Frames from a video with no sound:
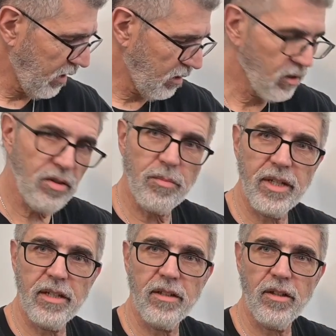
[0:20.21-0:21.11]
a little
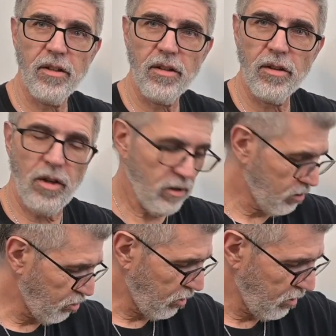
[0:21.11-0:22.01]
bit
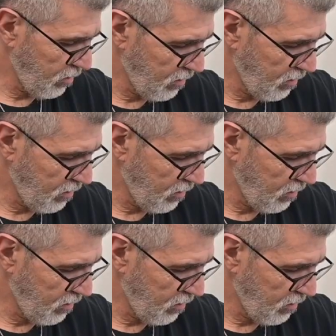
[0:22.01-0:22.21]
larger.